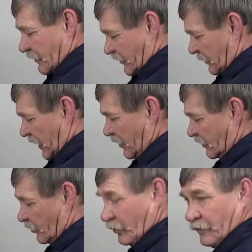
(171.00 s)
The power
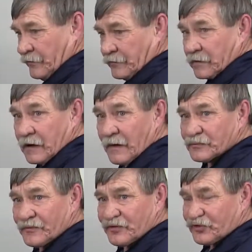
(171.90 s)
cord
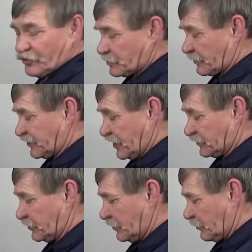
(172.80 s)
comes with a surge
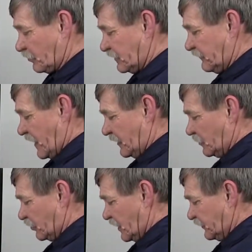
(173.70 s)
protector. Leave that
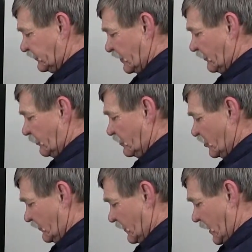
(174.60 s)
in place, never
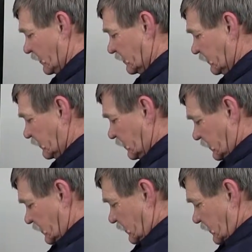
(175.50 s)
remove that.
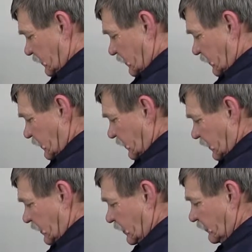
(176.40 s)

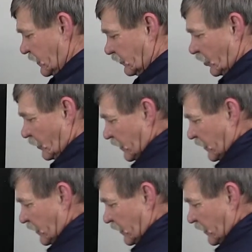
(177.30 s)
And then go